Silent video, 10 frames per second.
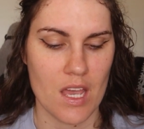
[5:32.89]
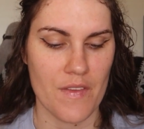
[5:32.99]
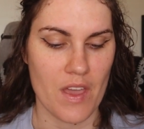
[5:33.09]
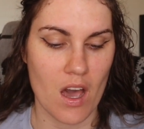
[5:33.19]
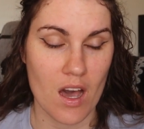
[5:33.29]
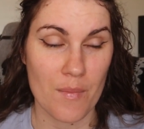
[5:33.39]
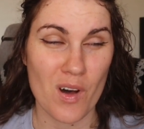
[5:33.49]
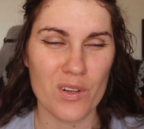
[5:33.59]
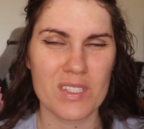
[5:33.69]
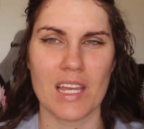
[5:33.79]
in the
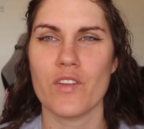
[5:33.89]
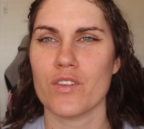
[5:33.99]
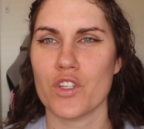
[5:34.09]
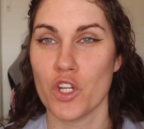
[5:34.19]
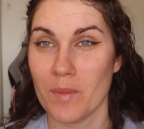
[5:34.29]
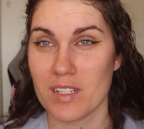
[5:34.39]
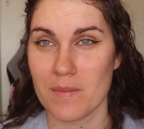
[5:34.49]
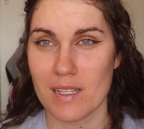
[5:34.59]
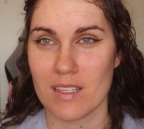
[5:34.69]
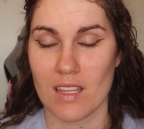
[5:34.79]
armholes and not too much
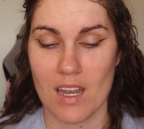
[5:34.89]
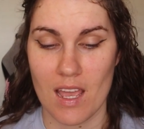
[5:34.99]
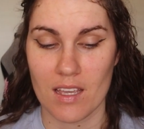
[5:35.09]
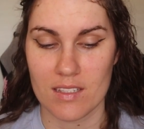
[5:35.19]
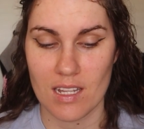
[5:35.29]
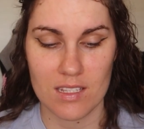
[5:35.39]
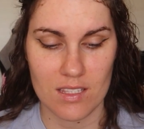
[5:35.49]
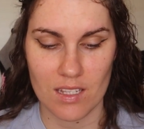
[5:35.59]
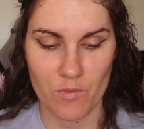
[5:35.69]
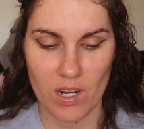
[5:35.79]
space in the neck, because
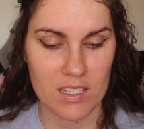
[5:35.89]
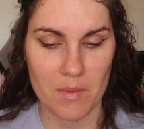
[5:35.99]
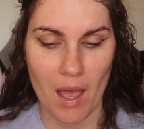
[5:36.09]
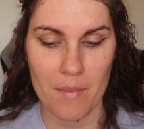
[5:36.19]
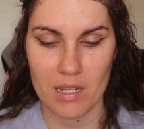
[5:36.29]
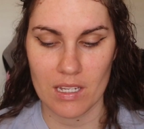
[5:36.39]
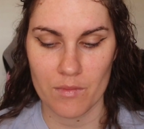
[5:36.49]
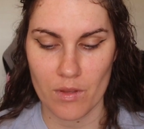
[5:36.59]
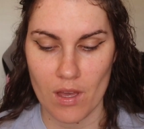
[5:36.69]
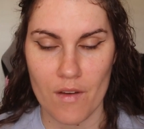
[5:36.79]
that's what ends up
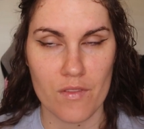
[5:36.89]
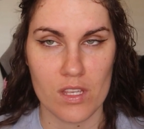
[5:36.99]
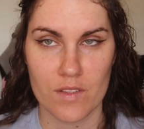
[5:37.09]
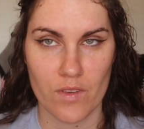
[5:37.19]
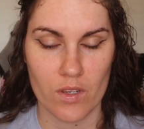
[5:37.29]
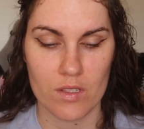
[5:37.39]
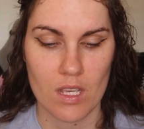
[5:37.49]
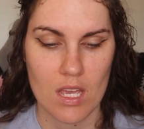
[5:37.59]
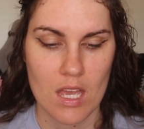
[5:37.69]
happening with half of these views.